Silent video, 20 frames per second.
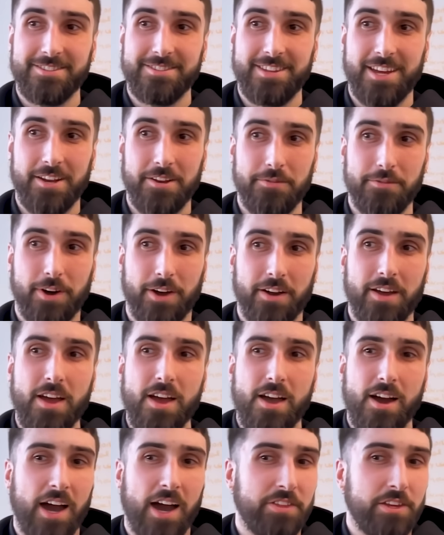then you've got,
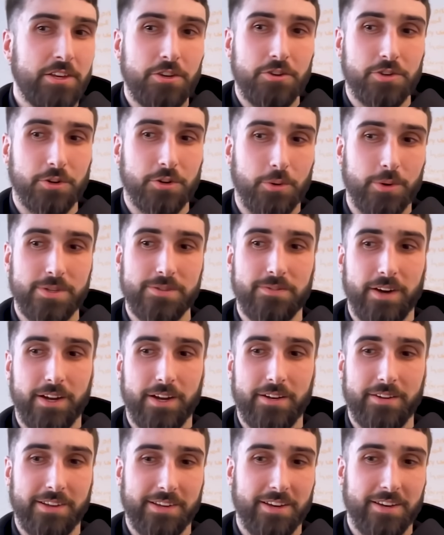I think you can always
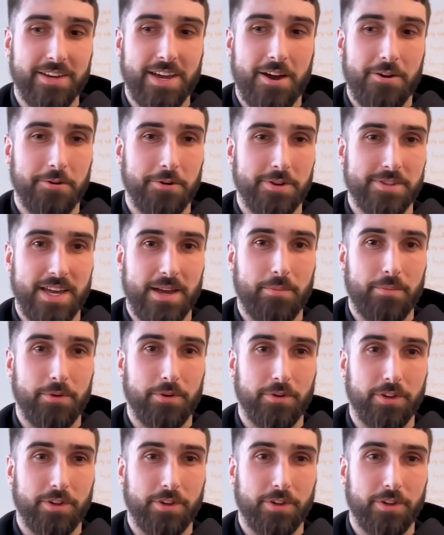find like a counterexample.